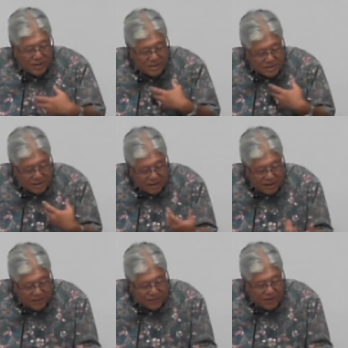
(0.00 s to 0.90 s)
Let us
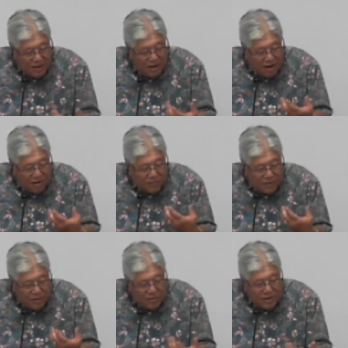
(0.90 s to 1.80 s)
give our
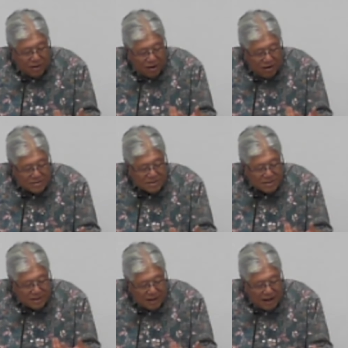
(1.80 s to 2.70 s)
very hearts
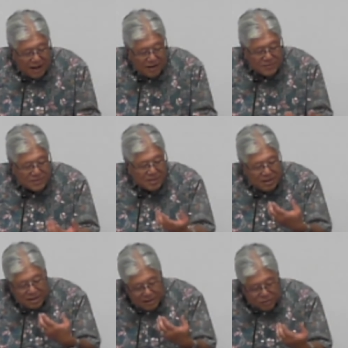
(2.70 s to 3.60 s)
and lives
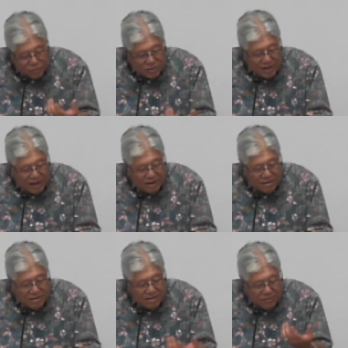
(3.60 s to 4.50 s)
in
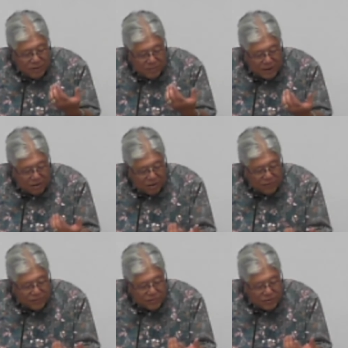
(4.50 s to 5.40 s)
totality that we might
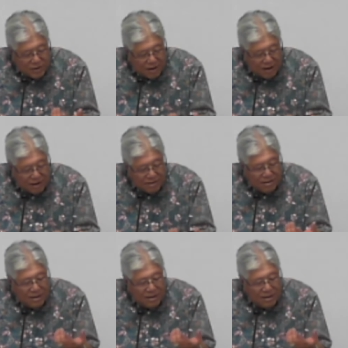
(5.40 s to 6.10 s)
offer to God